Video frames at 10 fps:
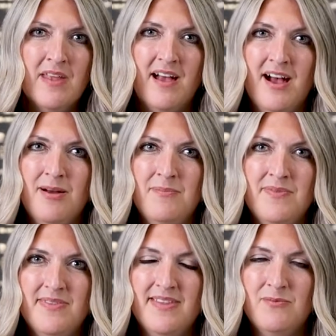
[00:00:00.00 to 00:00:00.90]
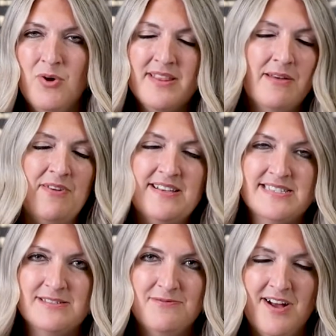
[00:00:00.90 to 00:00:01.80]
one, that phase
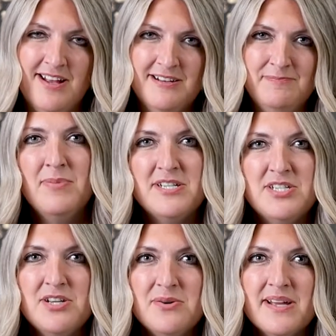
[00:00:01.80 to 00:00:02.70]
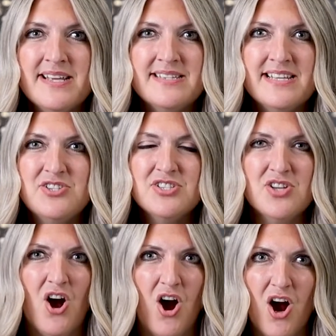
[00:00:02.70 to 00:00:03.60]
isn't fun, but two, it's just
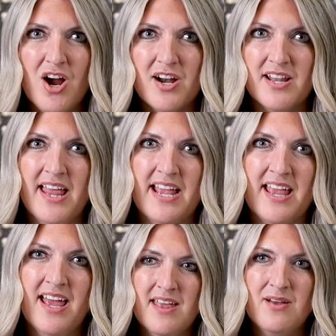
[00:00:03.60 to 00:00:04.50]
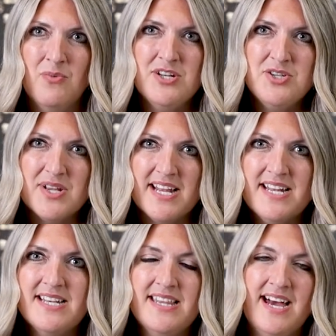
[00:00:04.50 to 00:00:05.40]
hard. Like once you get
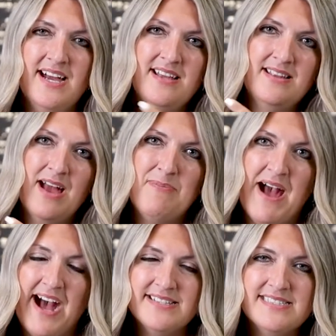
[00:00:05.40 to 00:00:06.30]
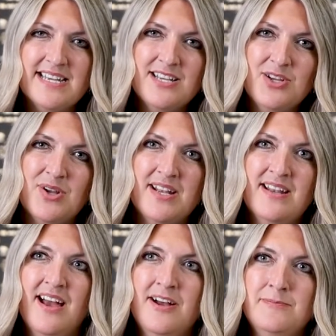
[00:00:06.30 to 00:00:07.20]
into that, past it, you
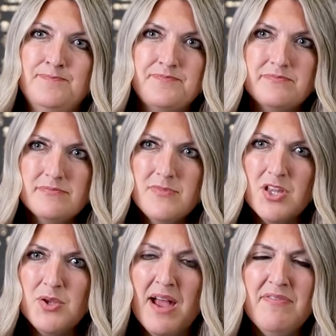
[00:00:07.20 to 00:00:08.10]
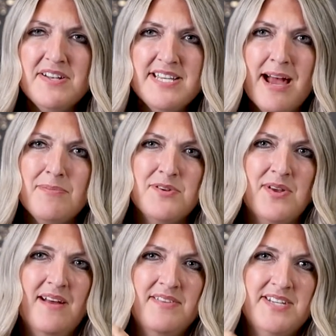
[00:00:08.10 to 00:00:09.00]
can, you have the depth, you
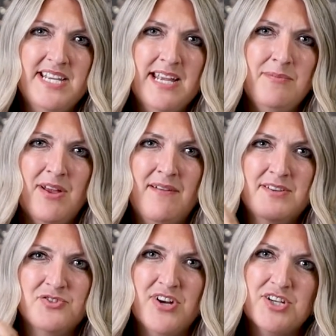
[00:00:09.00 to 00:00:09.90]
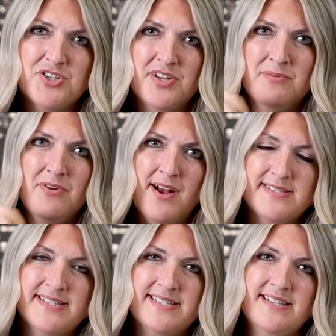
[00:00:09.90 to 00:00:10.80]
have the team, you have the structure, the
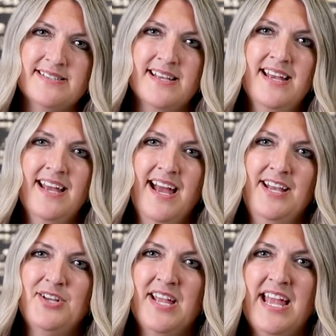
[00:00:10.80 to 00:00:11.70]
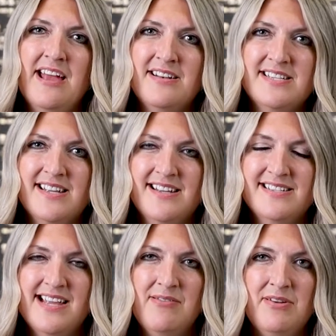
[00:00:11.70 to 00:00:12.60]
processes, and you can get
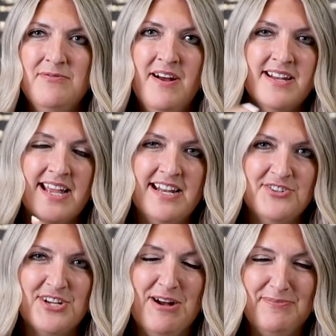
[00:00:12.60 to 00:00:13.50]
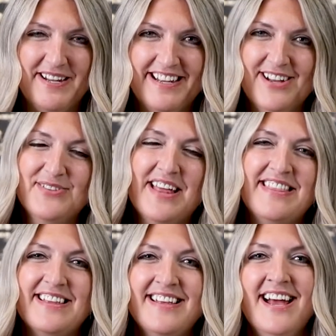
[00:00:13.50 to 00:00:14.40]
to having fun again in your company.
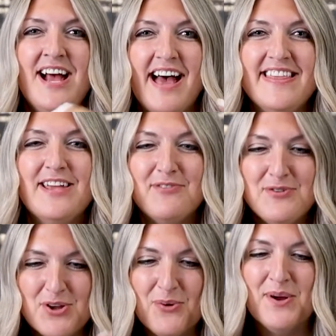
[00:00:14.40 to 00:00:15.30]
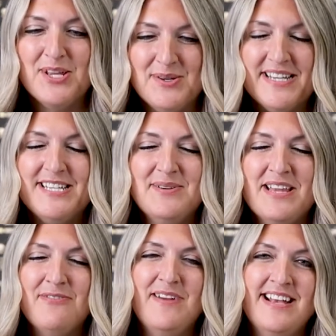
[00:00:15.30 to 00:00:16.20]
I think if you know what you need to do in
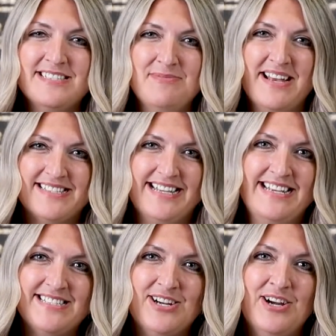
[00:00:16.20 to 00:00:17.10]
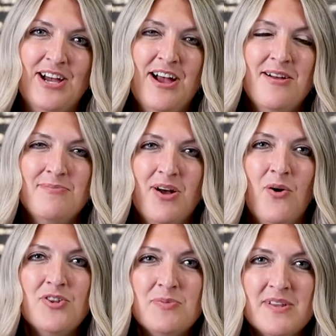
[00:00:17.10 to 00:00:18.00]
that phase, it makes it easier. But
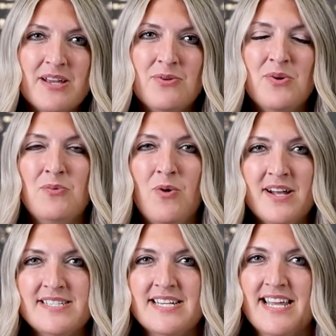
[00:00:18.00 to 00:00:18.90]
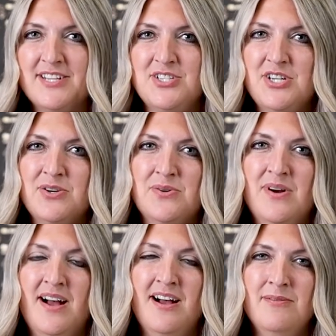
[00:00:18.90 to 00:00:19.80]
ultimately, we want to get you
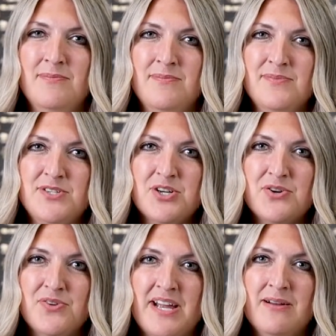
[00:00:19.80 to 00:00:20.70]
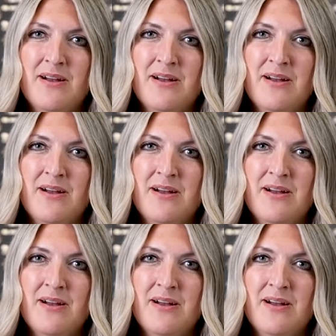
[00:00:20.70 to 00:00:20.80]
to create